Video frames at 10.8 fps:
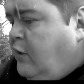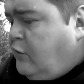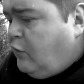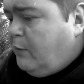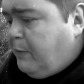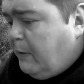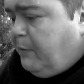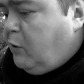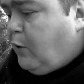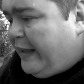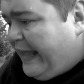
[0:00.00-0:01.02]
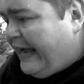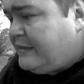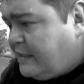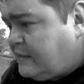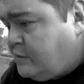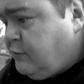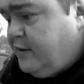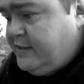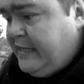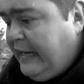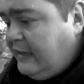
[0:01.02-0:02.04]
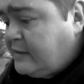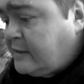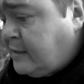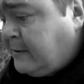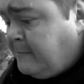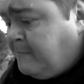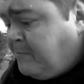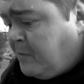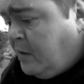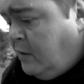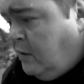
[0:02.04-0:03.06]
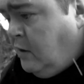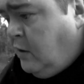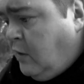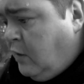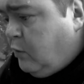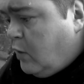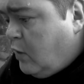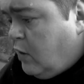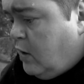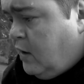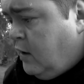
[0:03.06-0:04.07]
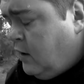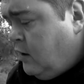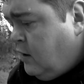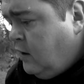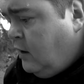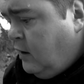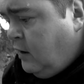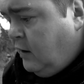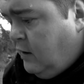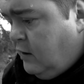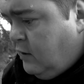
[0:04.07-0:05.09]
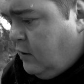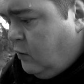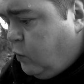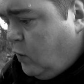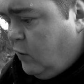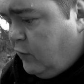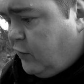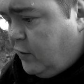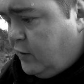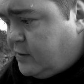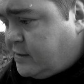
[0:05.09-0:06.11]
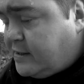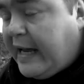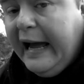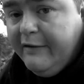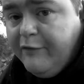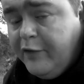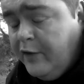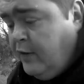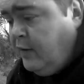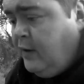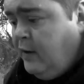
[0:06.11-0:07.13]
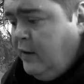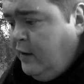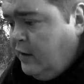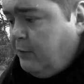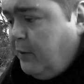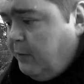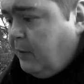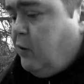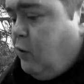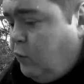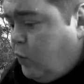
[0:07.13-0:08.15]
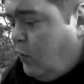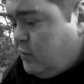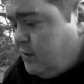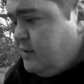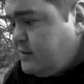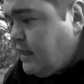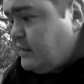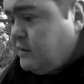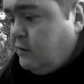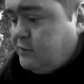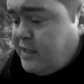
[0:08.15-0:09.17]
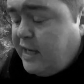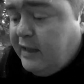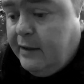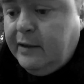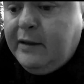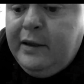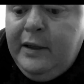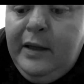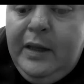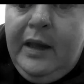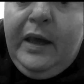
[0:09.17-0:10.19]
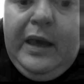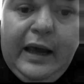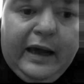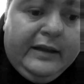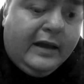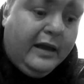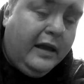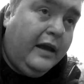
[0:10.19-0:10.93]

the only people who had access to the tanks were the staff, the people who worked in the Cecil Hotel. And